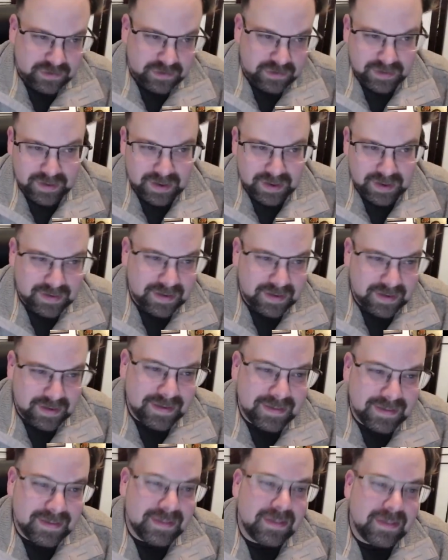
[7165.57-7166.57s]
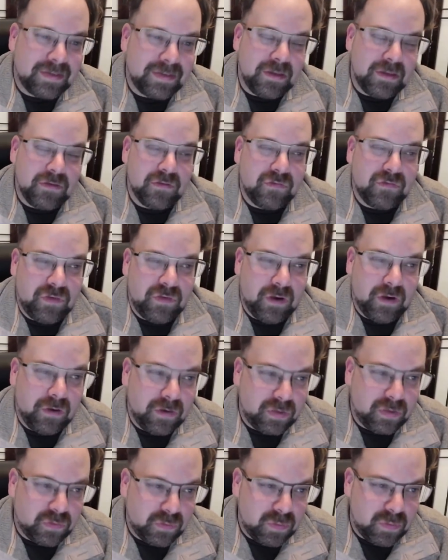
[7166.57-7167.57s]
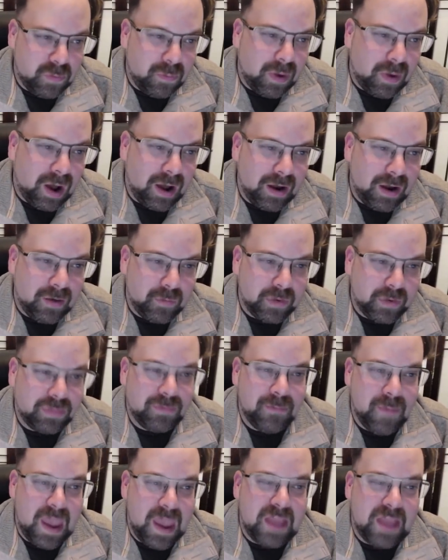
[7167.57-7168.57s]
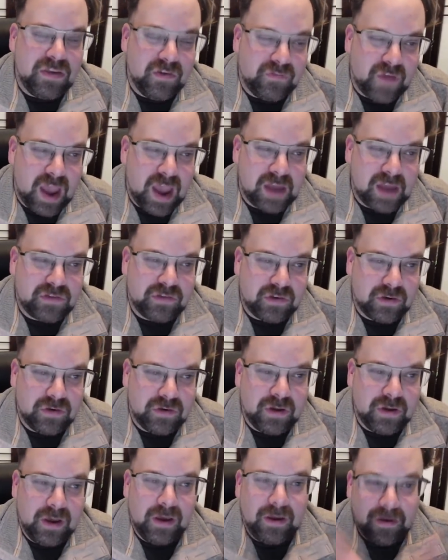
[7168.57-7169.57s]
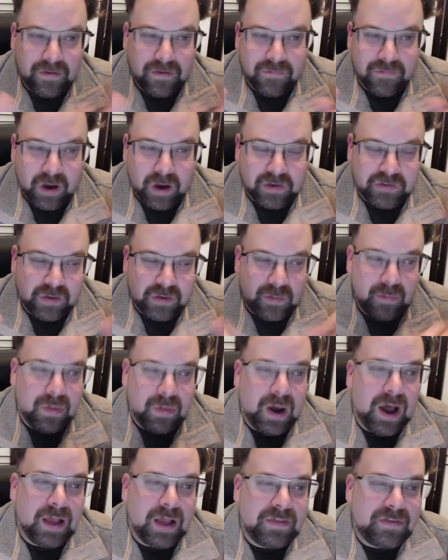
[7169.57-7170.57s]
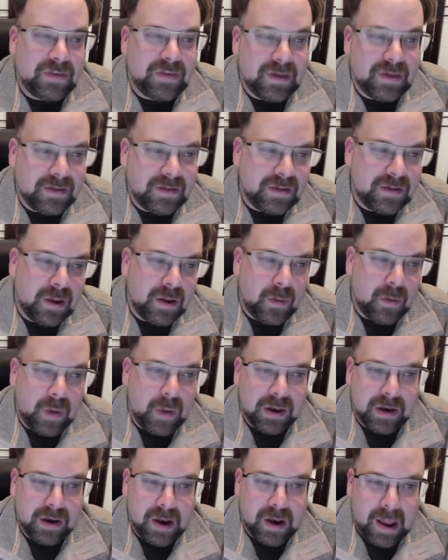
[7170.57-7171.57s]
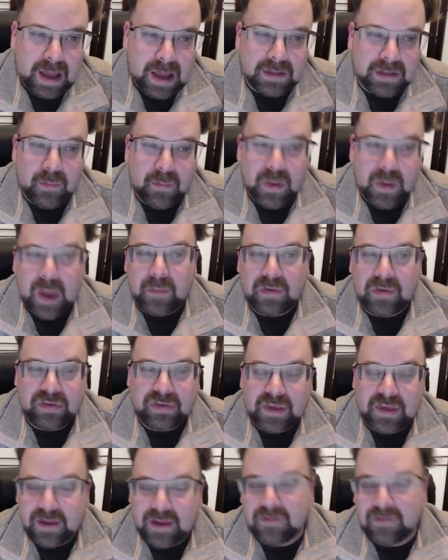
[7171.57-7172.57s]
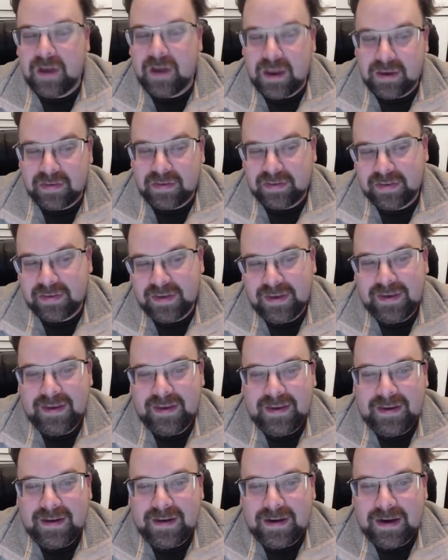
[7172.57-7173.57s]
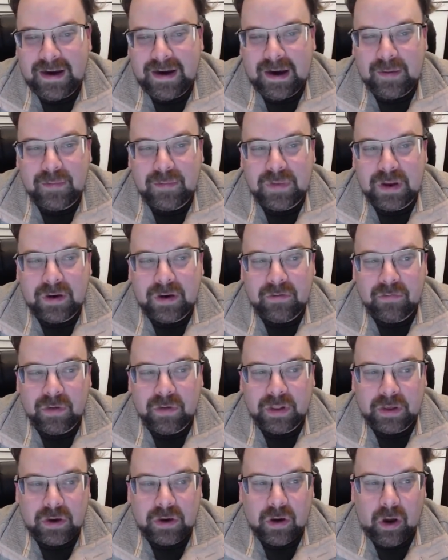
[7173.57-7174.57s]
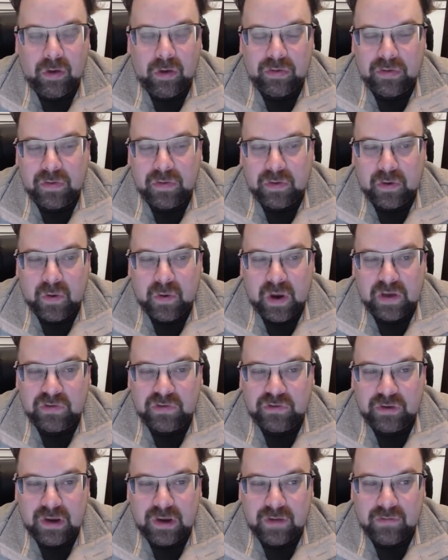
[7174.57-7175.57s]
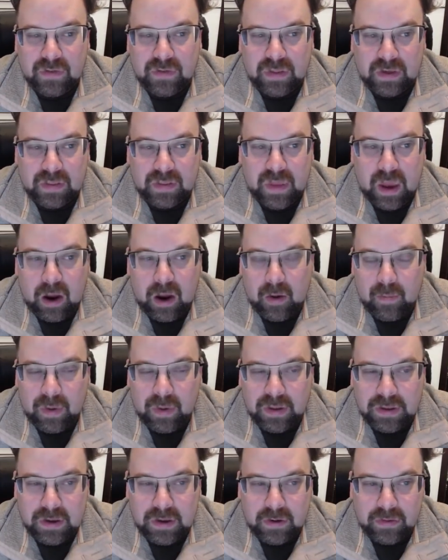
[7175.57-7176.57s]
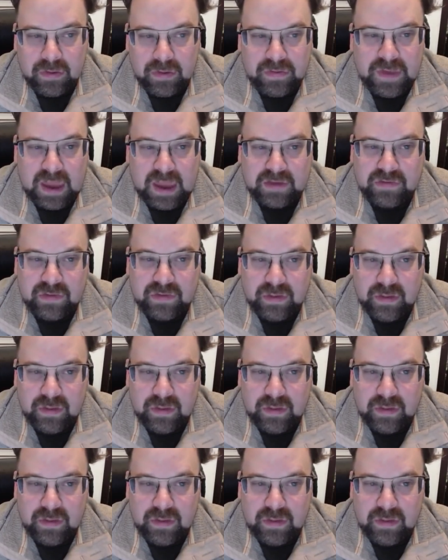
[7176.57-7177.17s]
and this interference with manufactured Russian bots in an Alabama Senate race, really calls into question everything there. But the